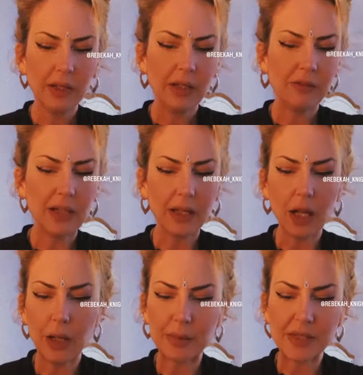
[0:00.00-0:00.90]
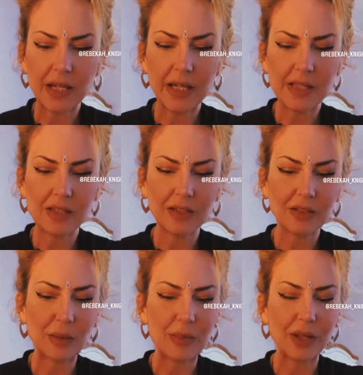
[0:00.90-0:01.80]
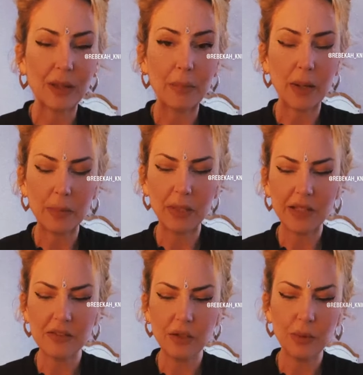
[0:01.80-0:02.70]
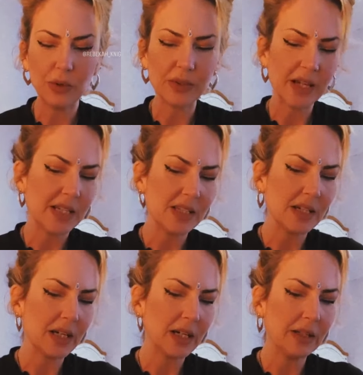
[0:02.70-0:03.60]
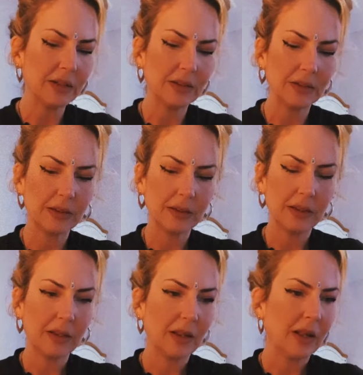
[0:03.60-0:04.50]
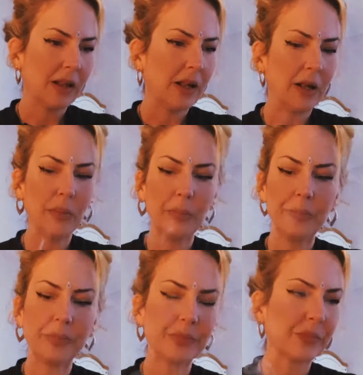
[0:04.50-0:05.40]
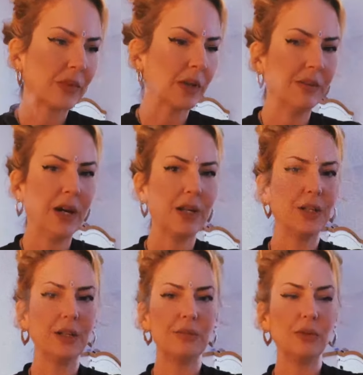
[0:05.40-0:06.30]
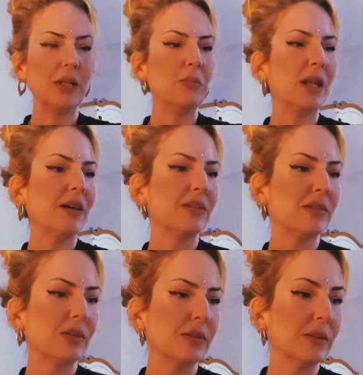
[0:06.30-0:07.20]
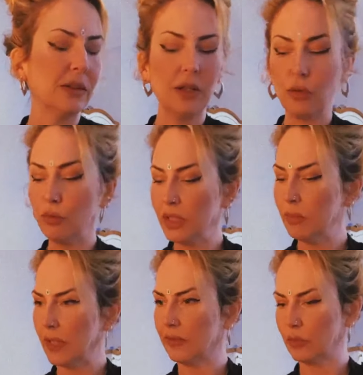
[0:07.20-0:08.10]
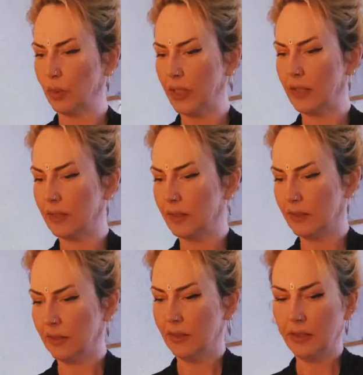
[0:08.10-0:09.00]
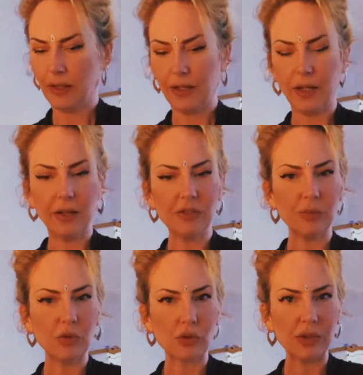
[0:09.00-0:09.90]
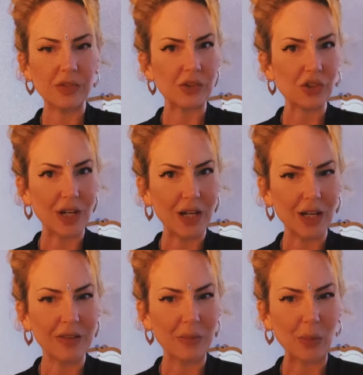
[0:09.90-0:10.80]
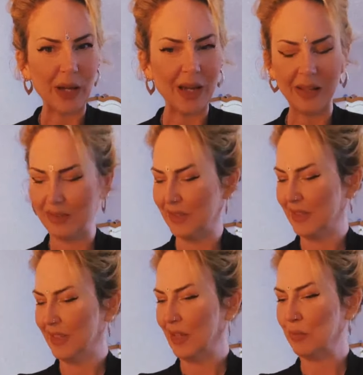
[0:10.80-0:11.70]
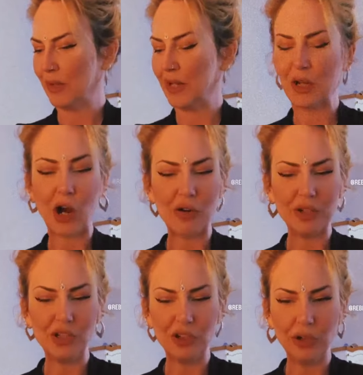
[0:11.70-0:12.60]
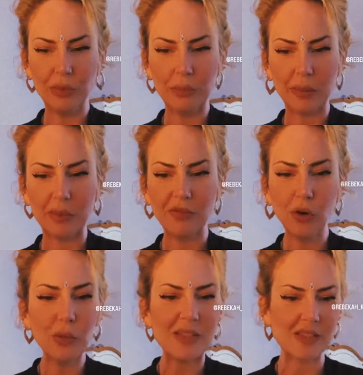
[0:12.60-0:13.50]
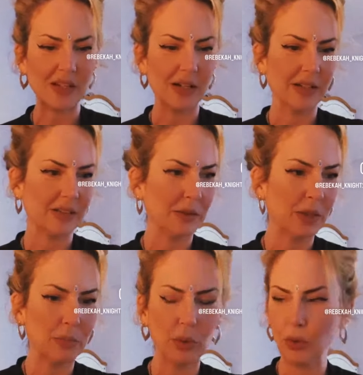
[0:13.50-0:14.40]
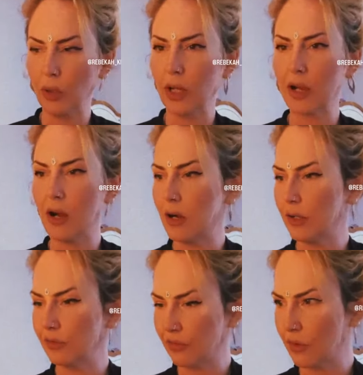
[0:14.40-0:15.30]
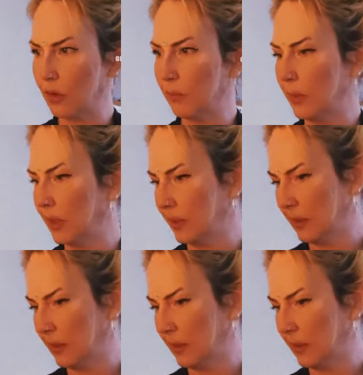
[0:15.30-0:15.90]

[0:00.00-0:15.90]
give a little update, something that might bless you in your day to day. Um, I've had a really blessed, really blessed week. Uh, I have some stories to share where it might encourage you. But before we start, I'm going to pull a card from